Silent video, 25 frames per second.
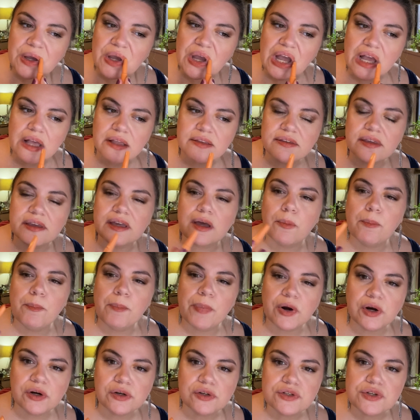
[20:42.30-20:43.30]
It's like a
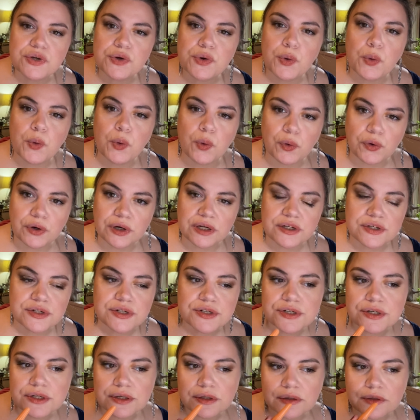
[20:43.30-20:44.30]
burnt
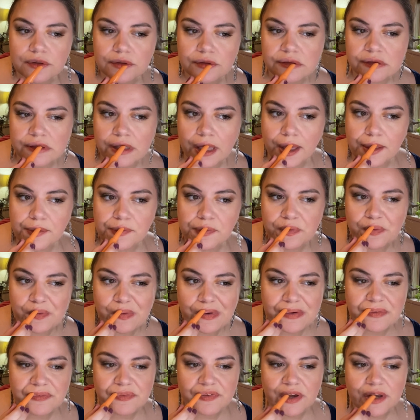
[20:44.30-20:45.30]
orange. That's
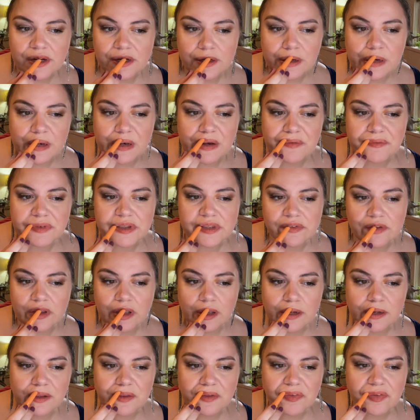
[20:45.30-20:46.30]
what Faded
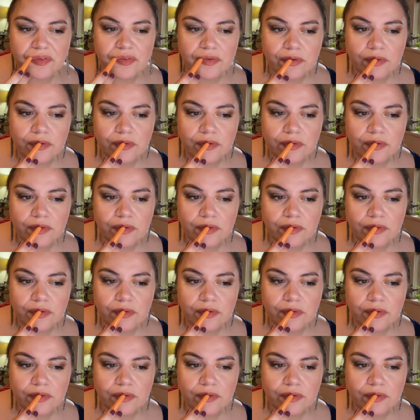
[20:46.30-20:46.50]
Clementine is.